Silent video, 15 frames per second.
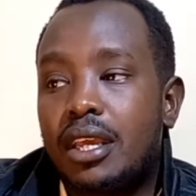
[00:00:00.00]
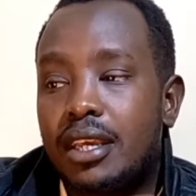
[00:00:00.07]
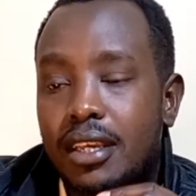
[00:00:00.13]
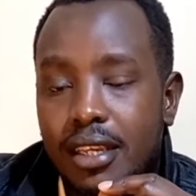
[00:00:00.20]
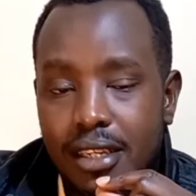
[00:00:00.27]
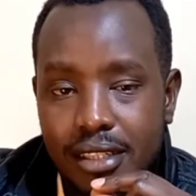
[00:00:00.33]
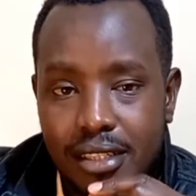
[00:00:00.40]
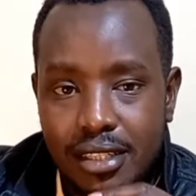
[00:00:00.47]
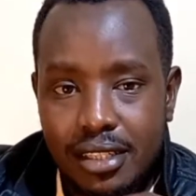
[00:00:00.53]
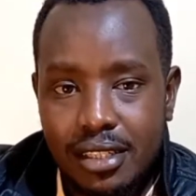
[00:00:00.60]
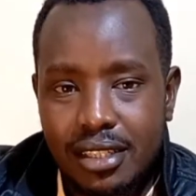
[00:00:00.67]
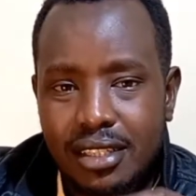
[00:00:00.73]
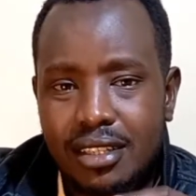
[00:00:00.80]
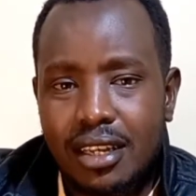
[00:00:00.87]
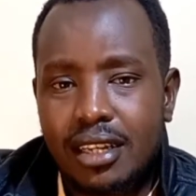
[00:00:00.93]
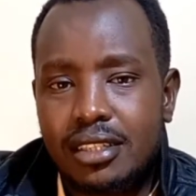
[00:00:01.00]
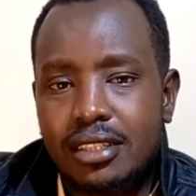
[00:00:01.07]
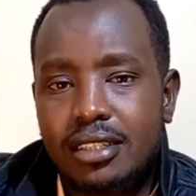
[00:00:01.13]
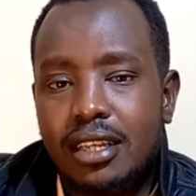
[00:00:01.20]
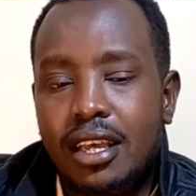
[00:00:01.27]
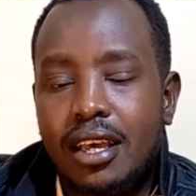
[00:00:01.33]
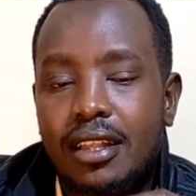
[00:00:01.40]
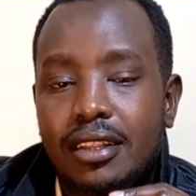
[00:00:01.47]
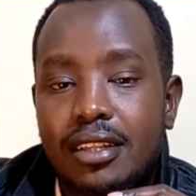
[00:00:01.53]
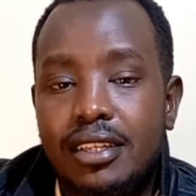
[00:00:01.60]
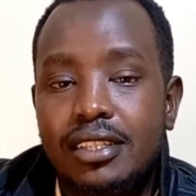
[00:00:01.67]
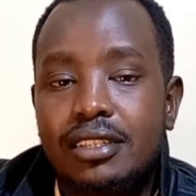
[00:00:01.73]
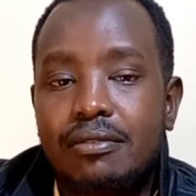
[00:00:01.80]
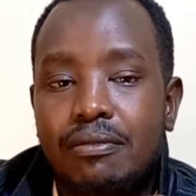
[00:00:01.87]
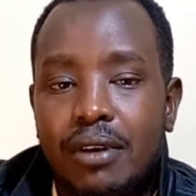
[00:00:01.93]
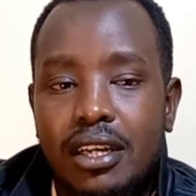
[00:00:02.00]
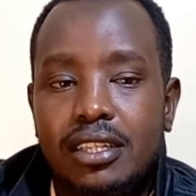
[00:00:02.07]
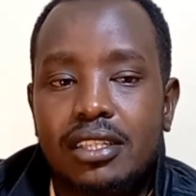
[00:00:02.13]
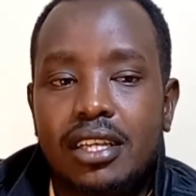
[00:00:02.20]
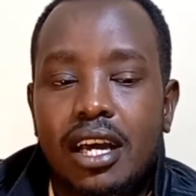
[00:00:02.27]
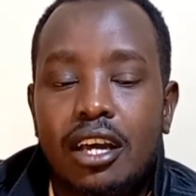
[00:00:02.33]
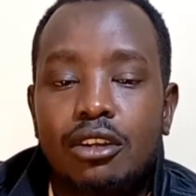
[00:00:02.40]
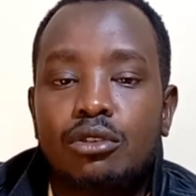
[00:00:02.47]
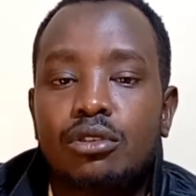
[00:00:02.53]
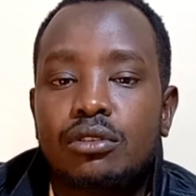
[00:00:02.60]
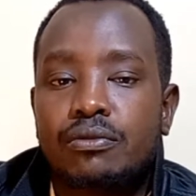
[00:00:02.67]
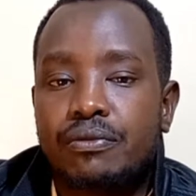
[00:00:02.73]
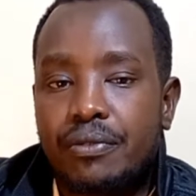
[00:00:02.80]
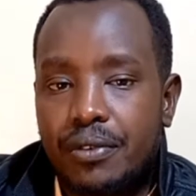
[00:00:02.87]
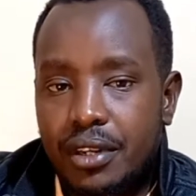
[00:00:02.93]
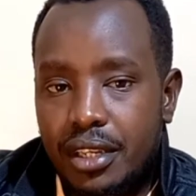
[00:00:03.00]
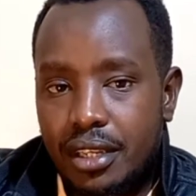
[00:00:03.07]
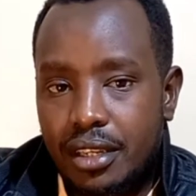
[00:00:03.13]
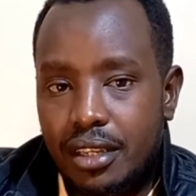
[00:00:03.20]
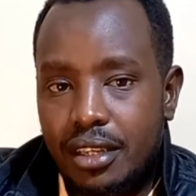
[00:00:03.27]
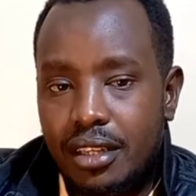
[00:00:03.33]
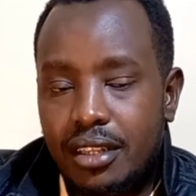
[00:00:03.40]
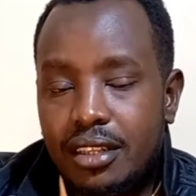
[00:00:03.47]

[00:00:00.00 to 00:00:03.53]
he insists that these funds are not free.